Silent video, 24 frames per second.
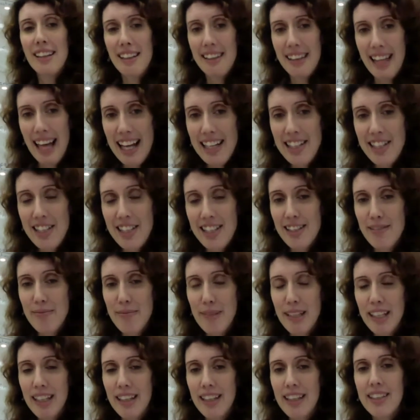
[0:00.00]
That just
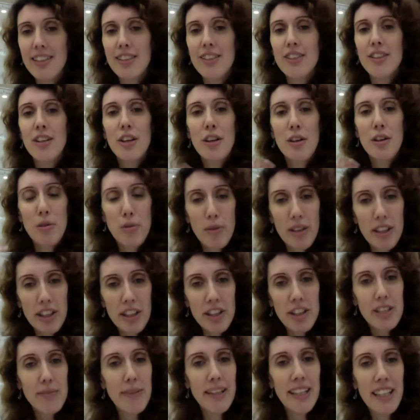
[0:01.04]
means when
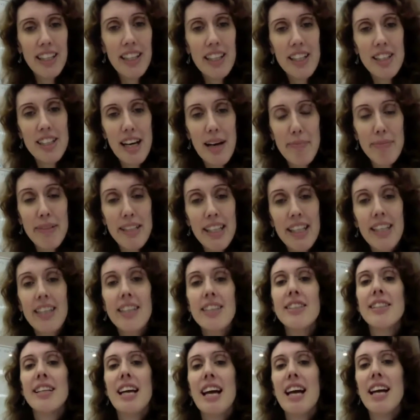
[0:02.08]
you're speaking in
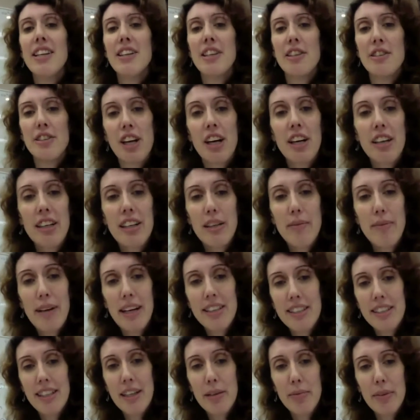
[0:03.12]
Japanese and you're talking
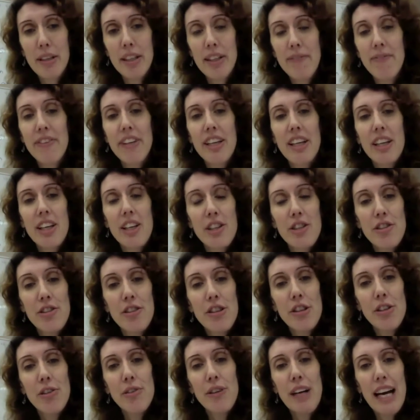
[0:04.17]
about someone, do
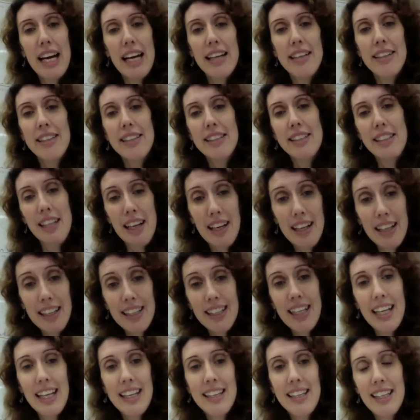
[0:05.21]
you add
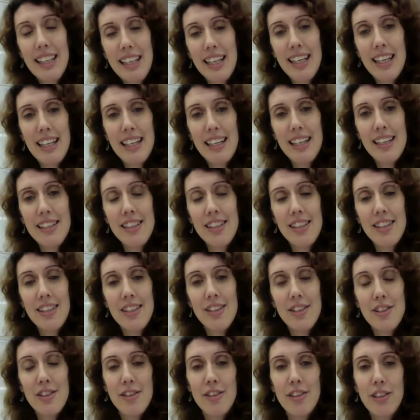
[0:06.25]
san at the end?
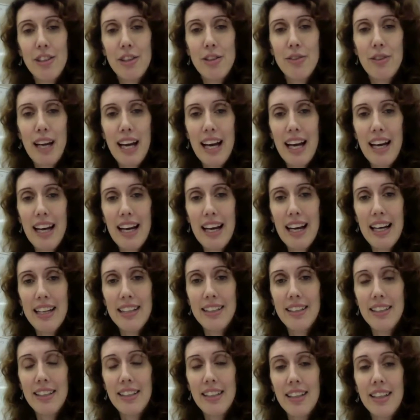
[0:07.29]
Do you
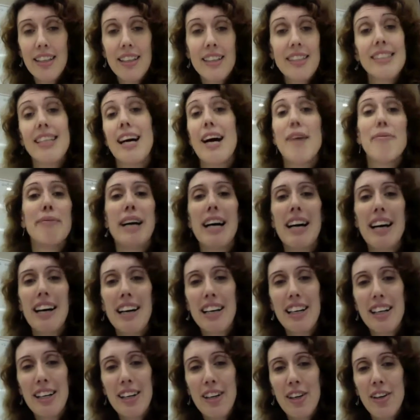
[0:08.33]
add
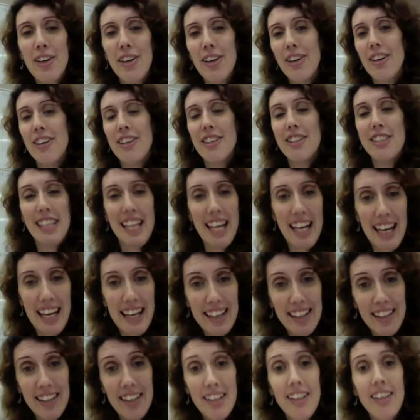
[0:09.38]
sama or
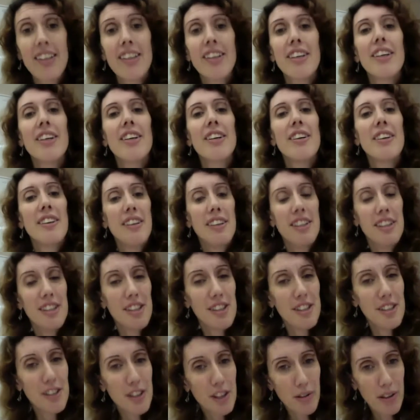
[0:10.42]
chan?
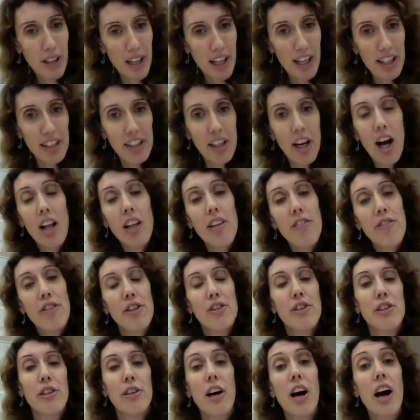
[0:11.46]
So on. All of
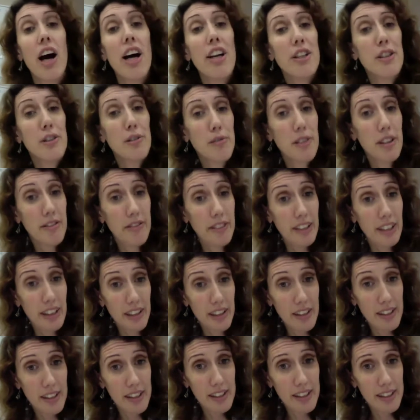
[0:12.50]
those are
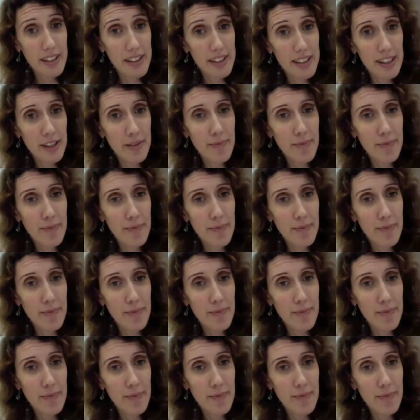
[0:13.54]
honorifics.